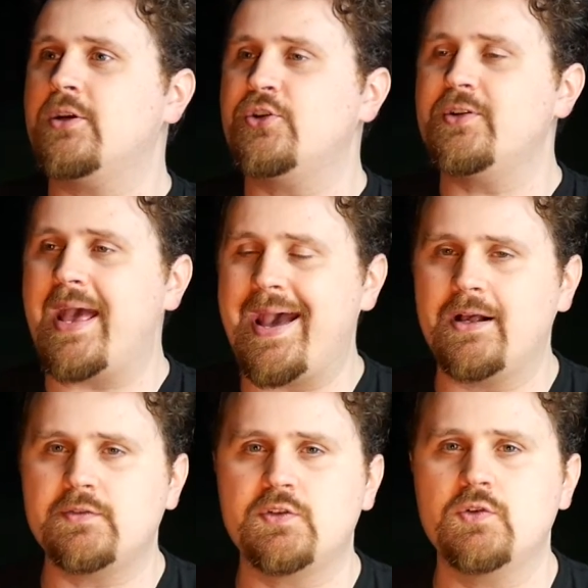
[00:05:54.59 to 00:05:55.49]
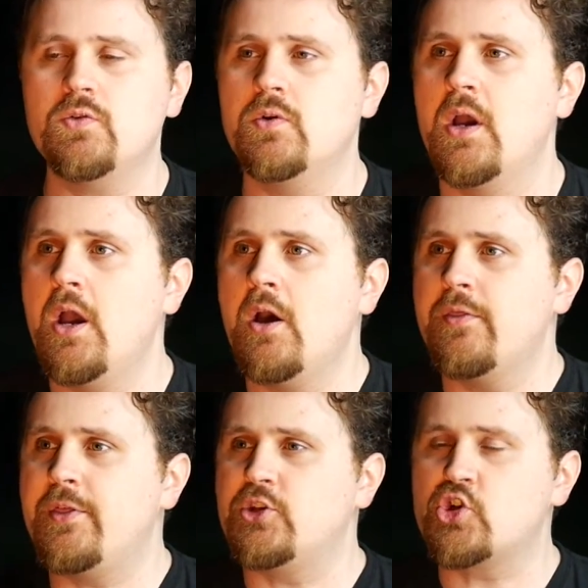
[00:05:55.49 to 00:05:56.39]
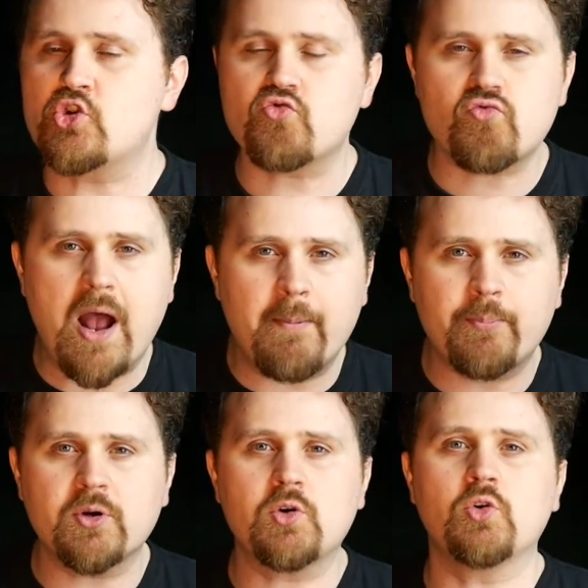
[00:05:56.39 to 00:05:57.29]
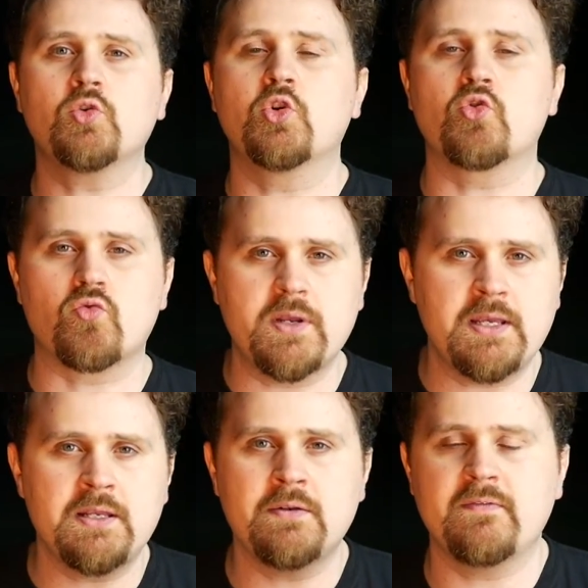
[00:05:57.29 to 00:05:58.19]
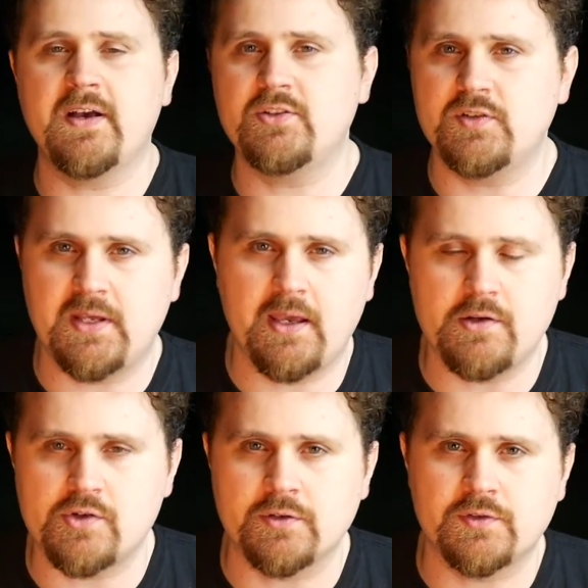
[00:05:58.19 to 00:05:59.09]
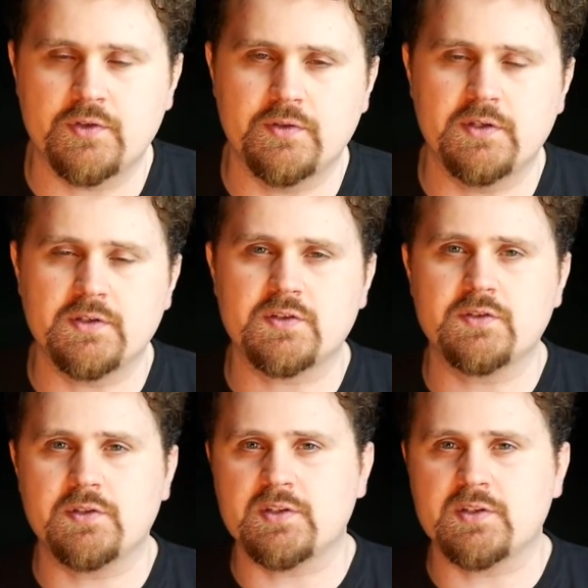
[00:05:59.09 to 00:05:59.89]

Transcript: could add to the tropical green vegetation to this